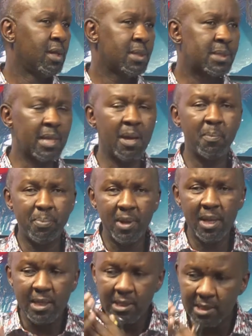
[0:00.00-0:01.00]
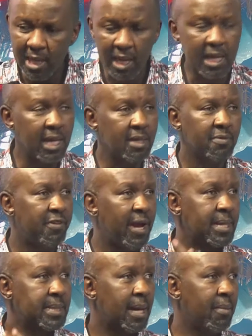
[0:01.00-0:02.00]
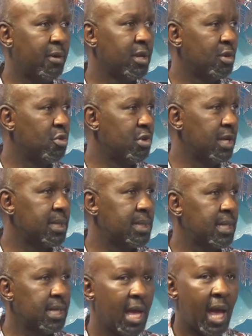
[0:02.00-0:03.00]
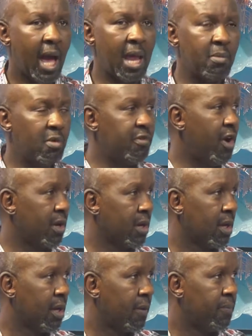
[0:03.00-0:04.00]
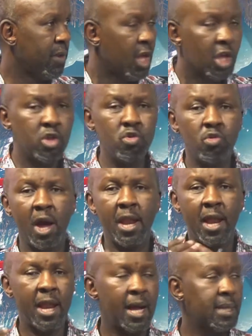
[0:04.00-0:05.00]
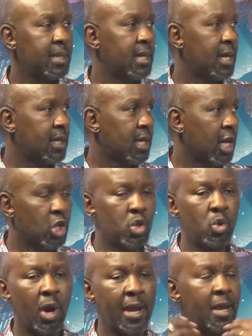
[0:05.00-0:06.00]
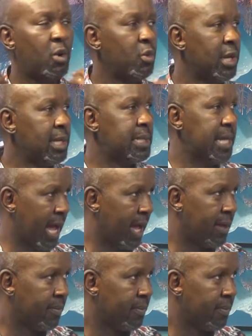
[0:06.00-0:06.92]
Simply take it, find somebody who needs it, and move on. You had an accident. You had a wheelchair.